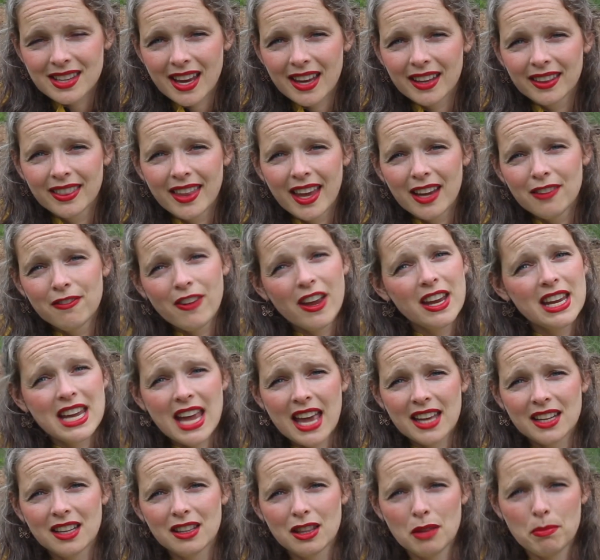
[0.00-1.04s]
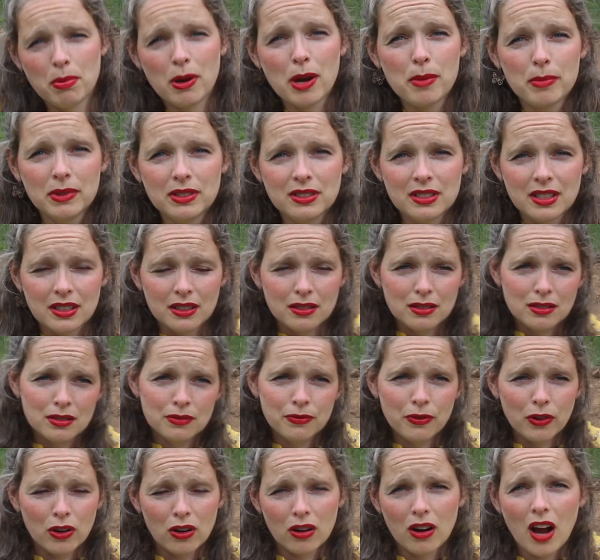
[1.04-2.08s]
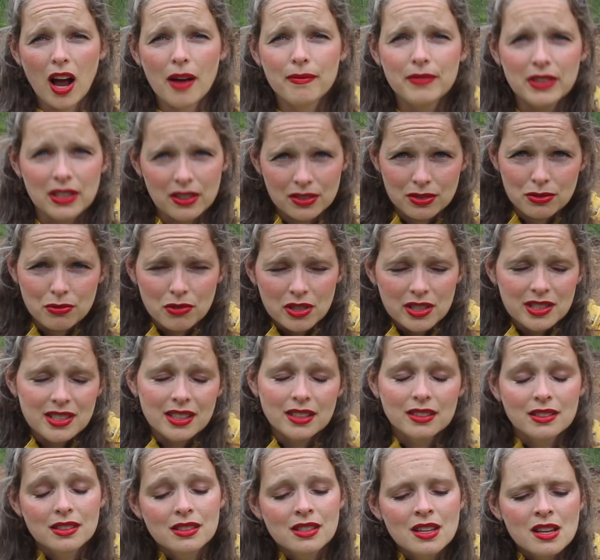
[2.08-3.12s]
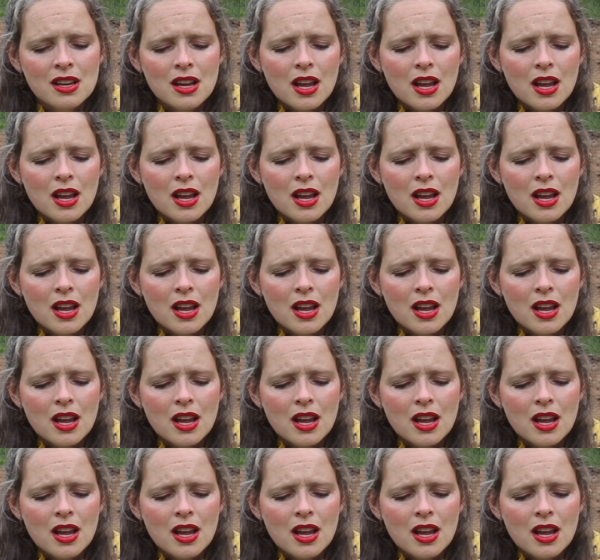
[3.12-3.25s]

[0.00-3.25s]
and they vacated the premises for obvious reasons.